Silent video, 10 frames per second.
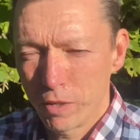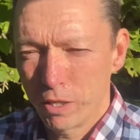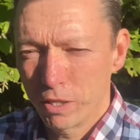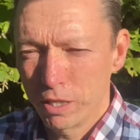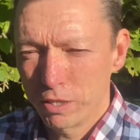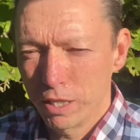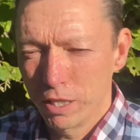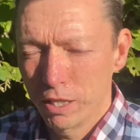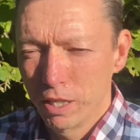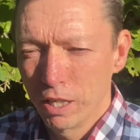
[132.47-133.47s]
There's a
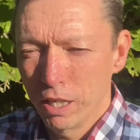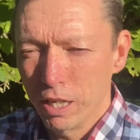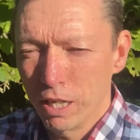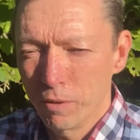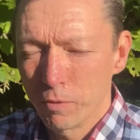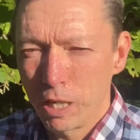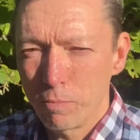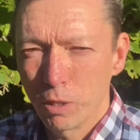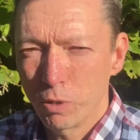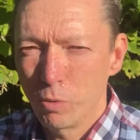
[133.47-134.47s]

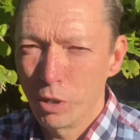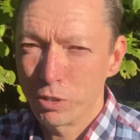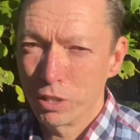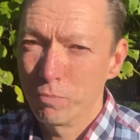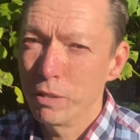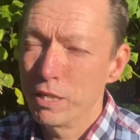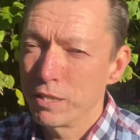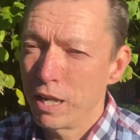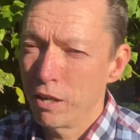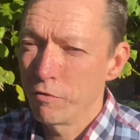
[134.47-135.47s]
couple of quirks that bees
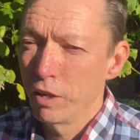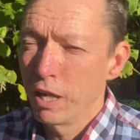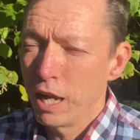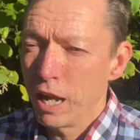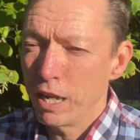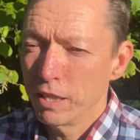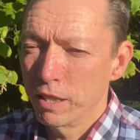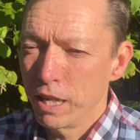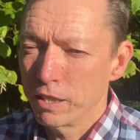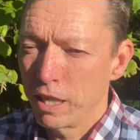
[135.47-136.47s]
have, in
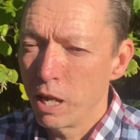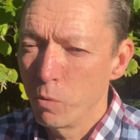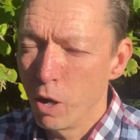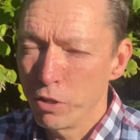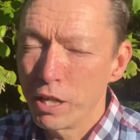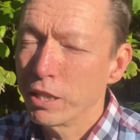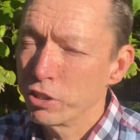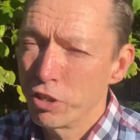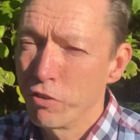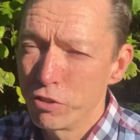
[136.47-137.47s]
that they won't
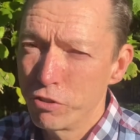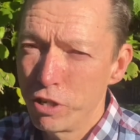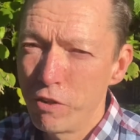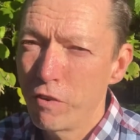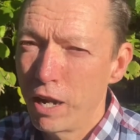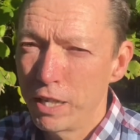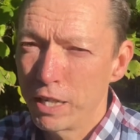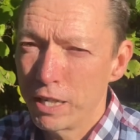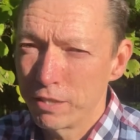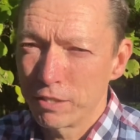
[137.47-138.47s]
actually retrieve honey
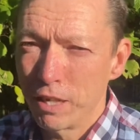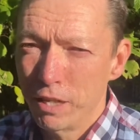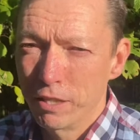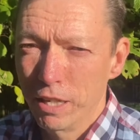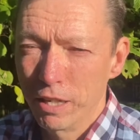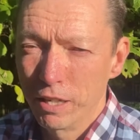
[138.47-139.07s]
inside their